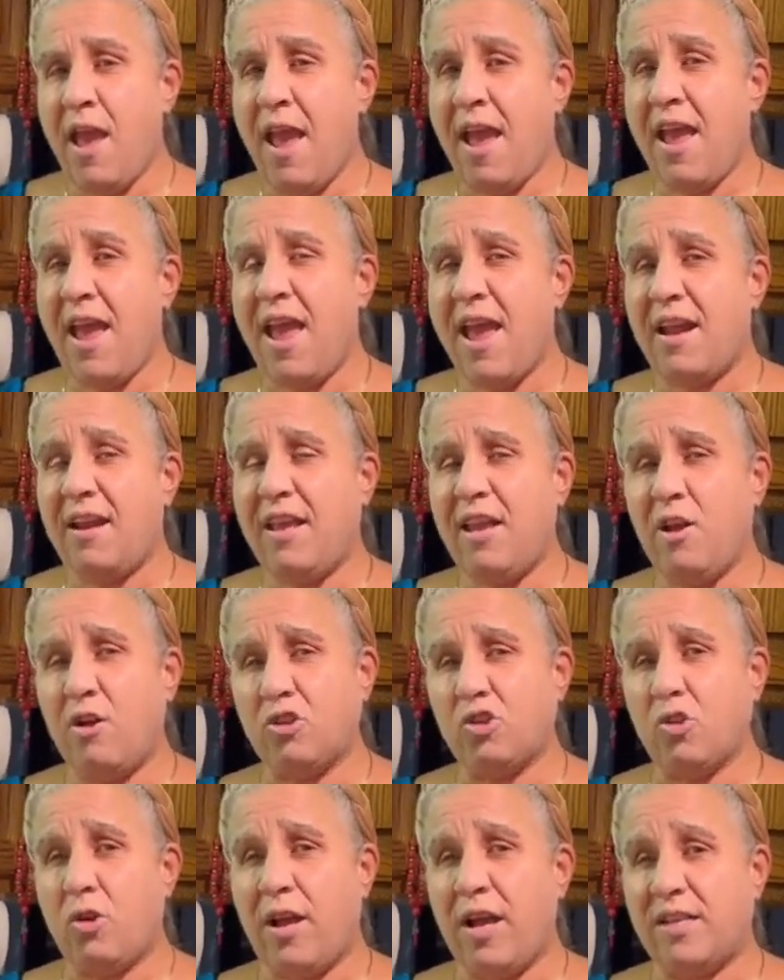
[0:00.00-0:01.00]
And he
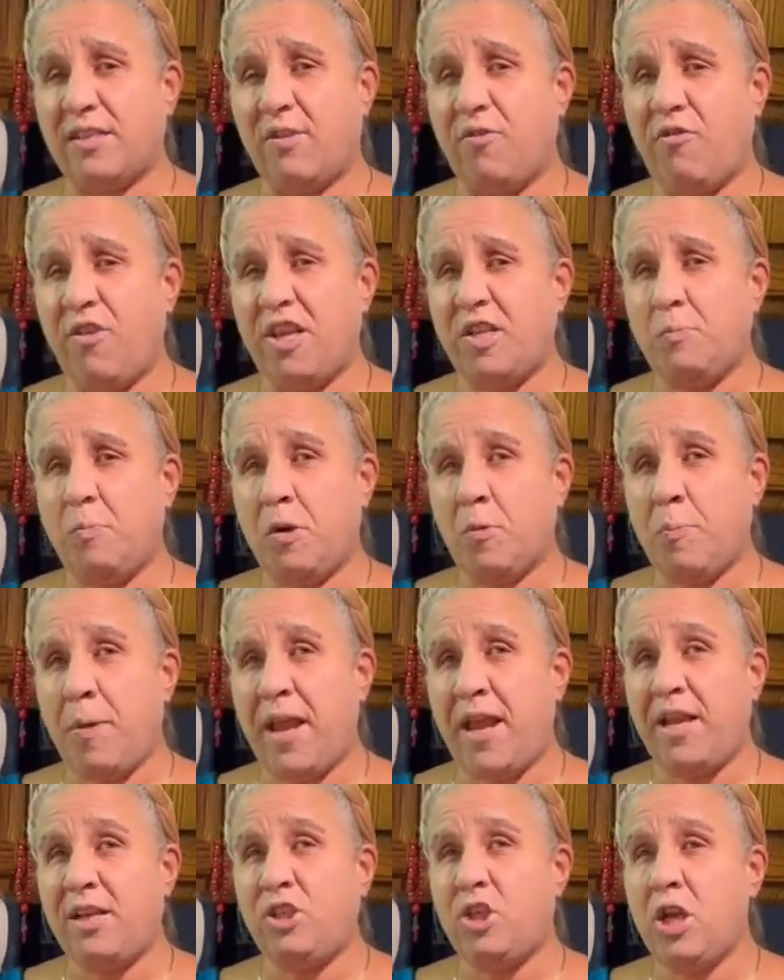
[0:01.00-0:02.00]
also has a Facebook
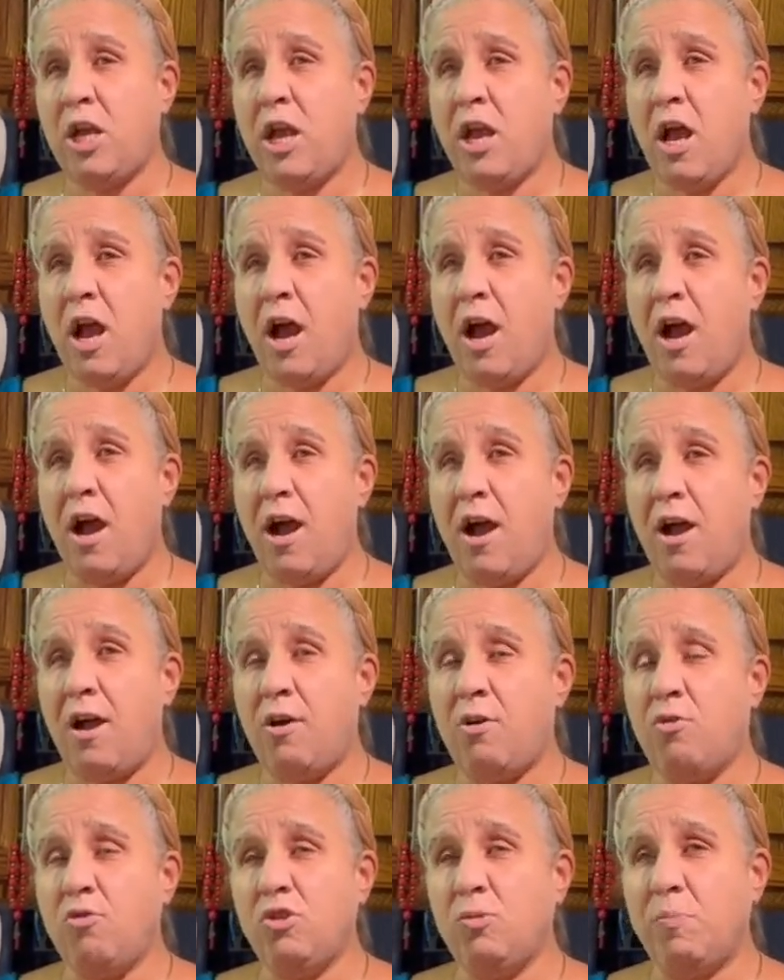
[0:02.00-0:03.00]
page,
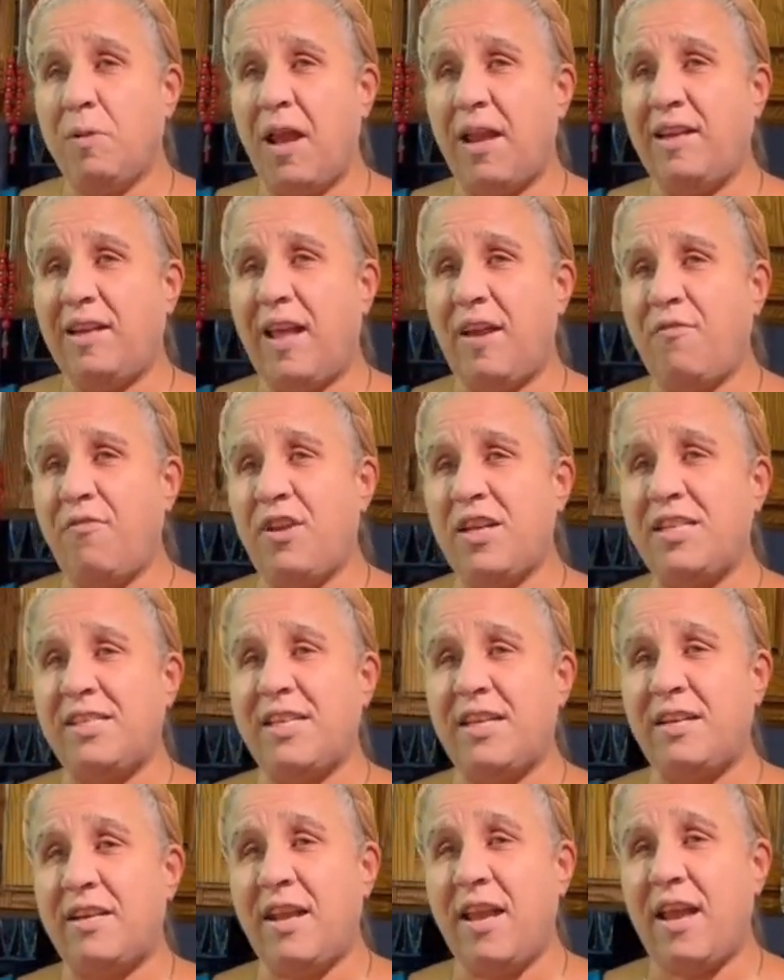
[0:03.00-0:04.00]
Whose Blind Life Is
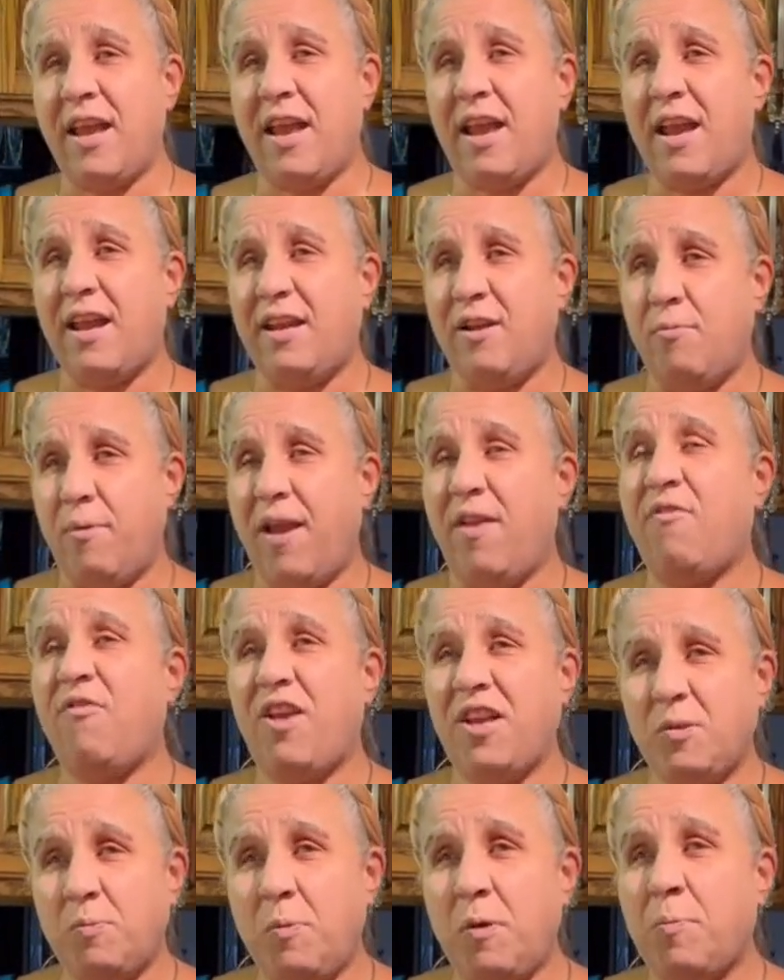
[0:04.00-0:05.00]
It Anyway
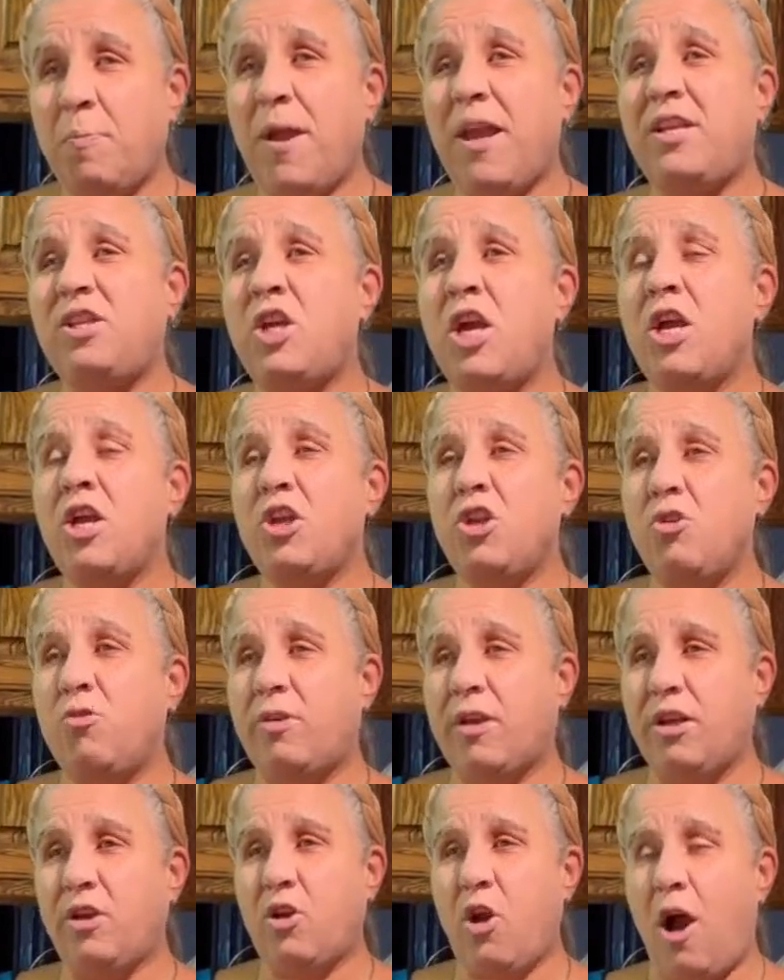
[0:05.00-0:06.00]
Facebook page. You
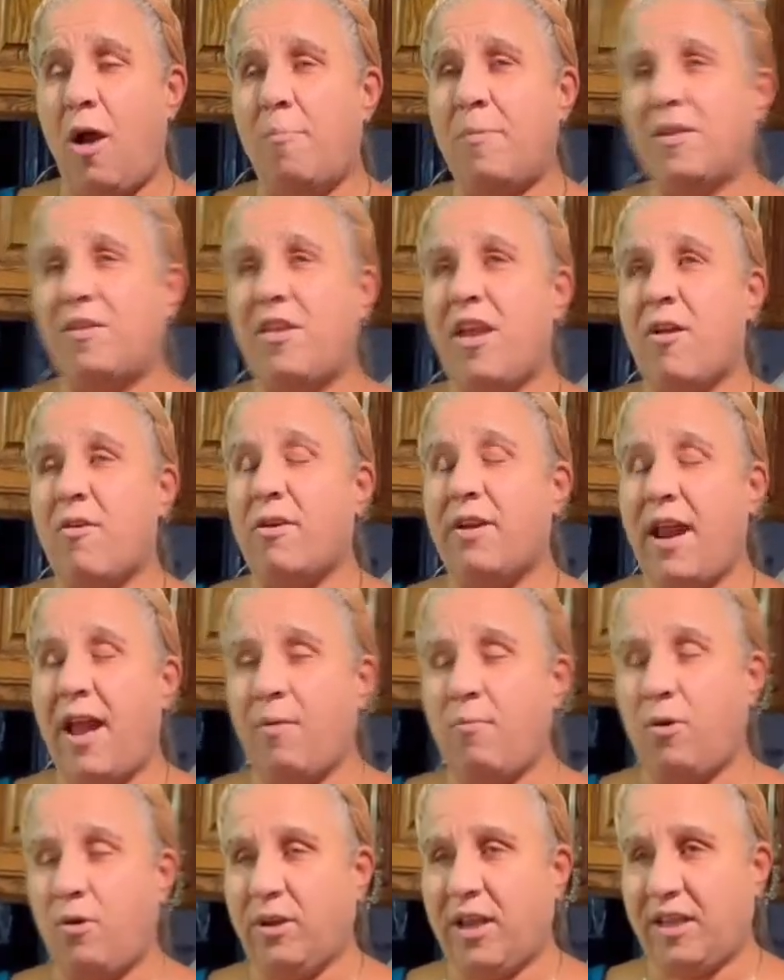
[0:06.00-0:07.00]
can comment there and I
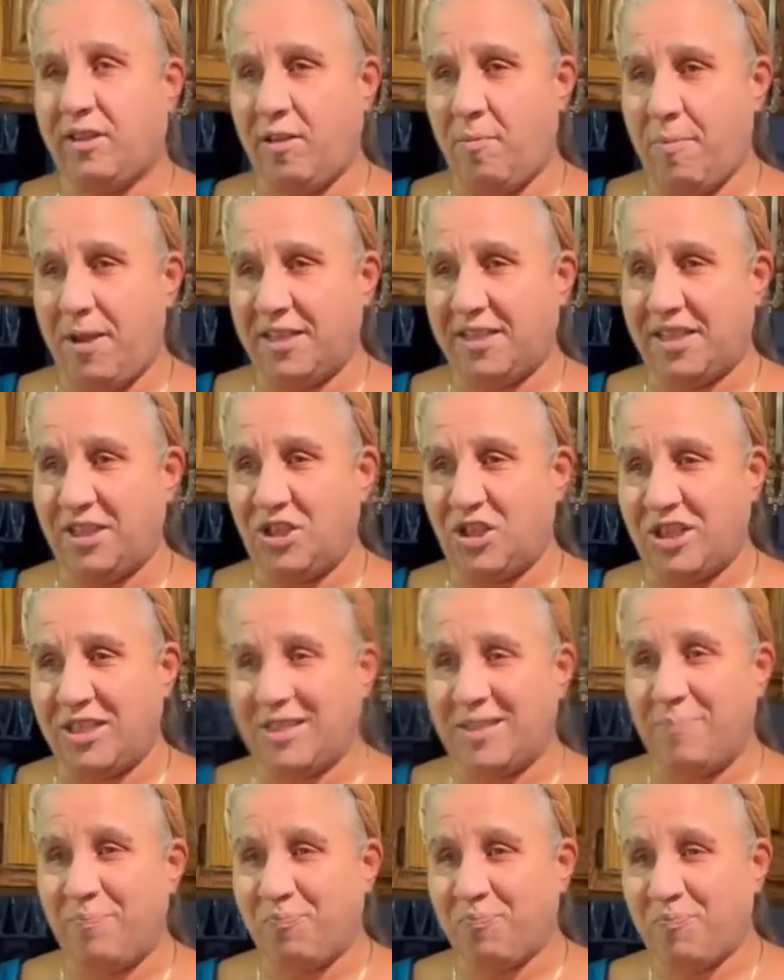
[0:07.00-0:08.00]
will get the messages.